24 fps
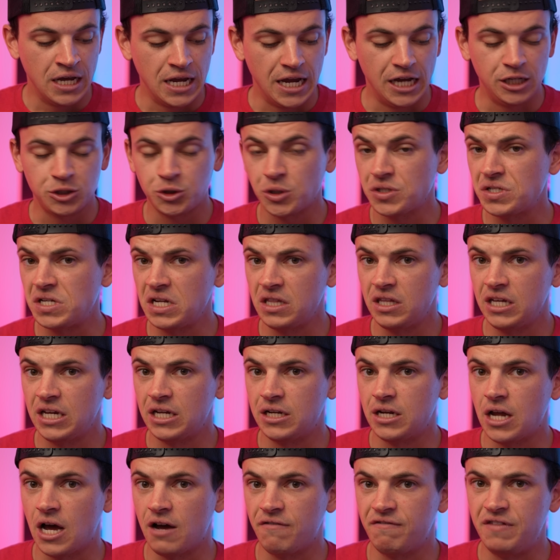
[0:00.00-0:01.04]
Interestingly
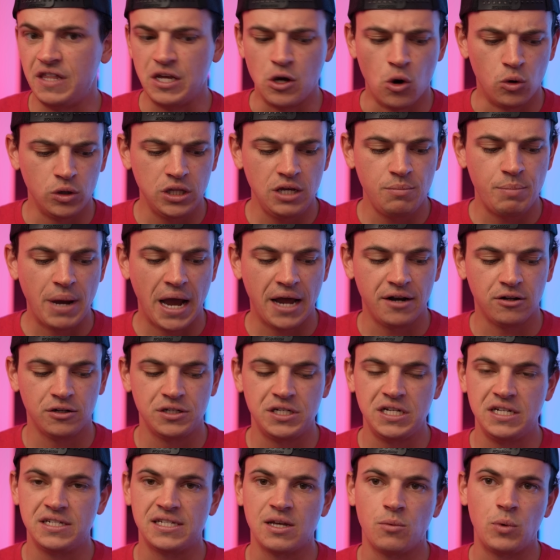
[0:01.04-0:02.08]
enough, the only
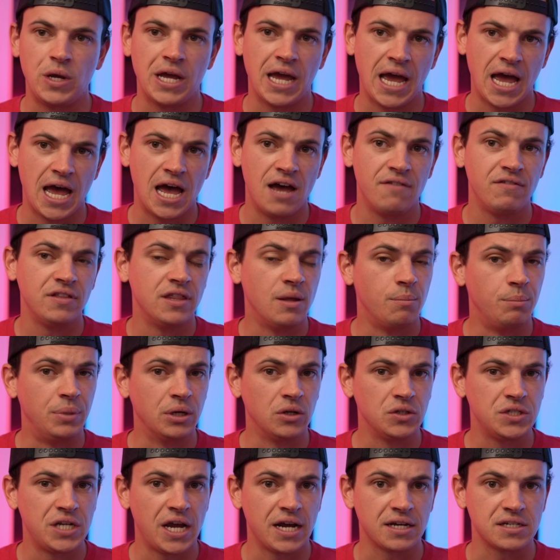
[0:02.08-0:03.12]
penalties that we have in the
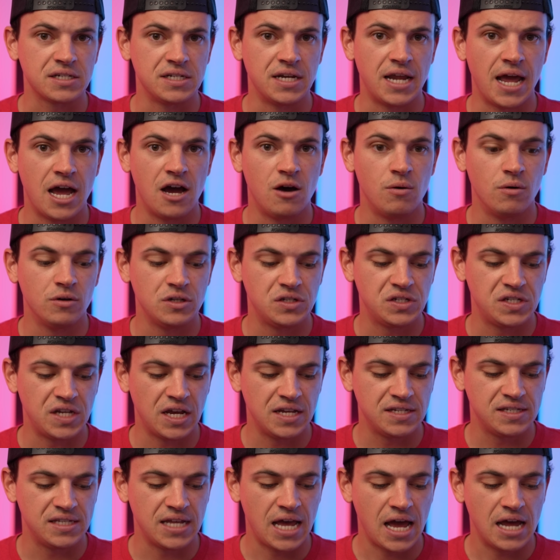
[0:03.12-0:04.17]
bill text now
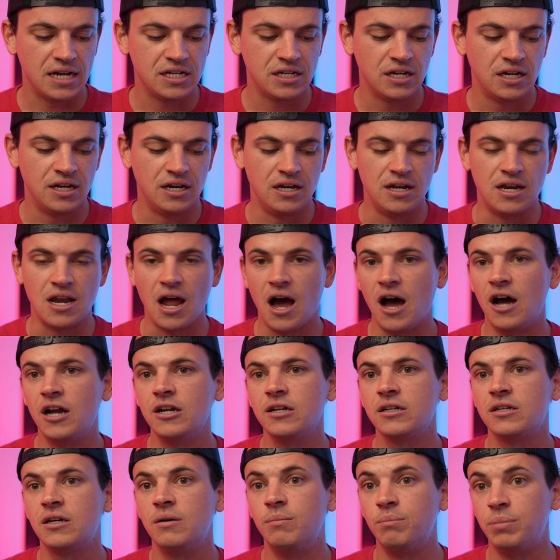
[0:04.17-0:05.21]
says that
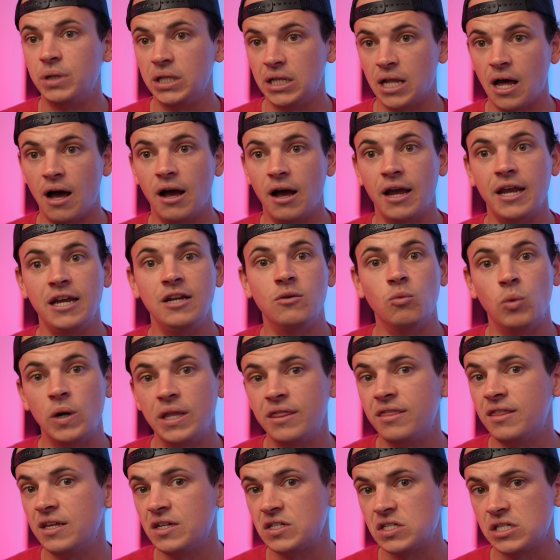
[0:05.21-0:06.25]
not complying
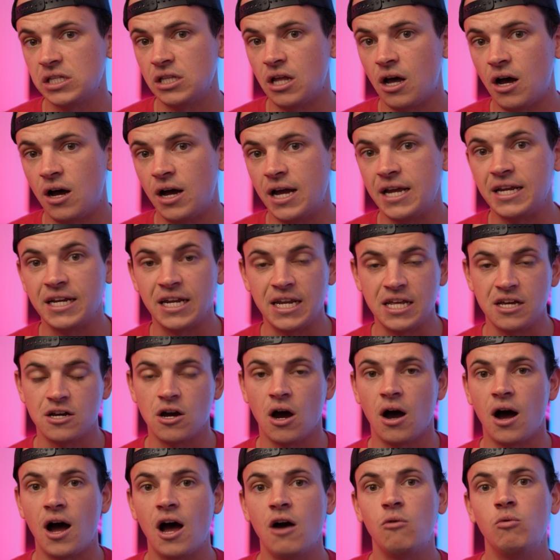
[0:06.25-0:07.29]
with this law and getting
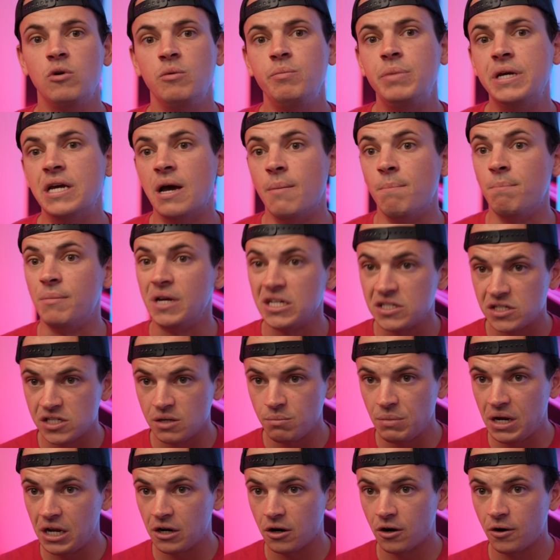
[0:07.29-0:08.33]
caught would be a
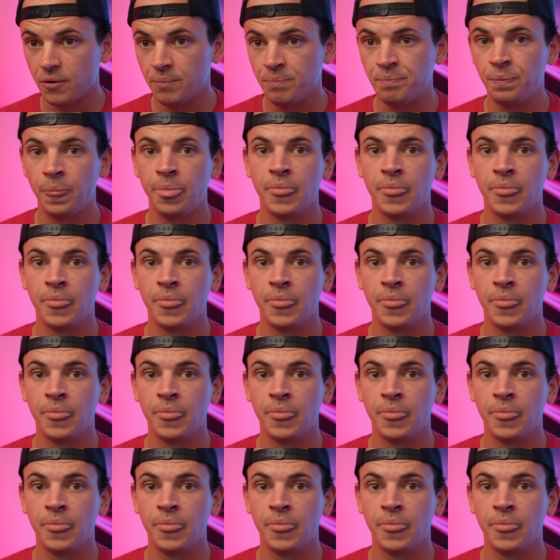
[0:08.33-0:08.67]
misdemeanor.